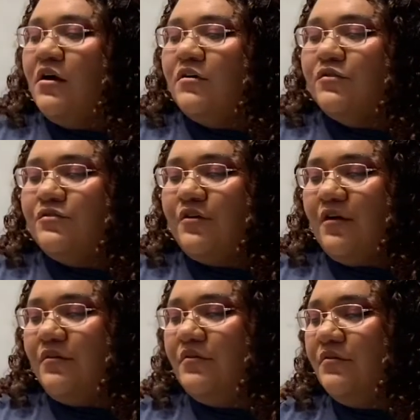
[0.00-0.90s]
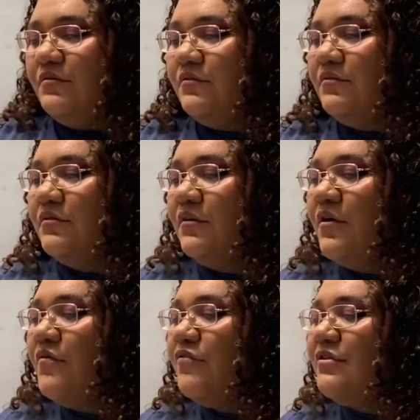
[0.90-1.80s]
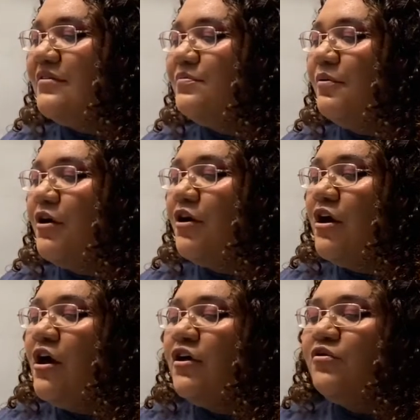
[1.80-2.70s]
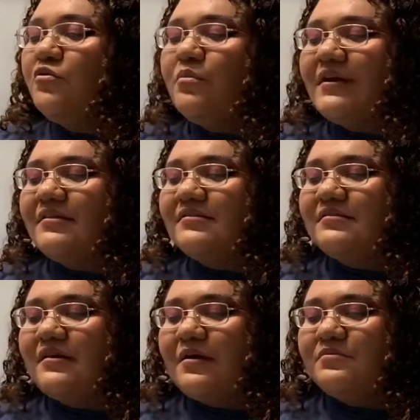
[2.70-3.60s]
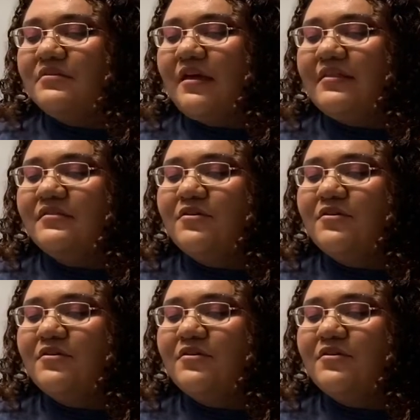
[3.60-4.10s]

So, for this part, you will write the steps and the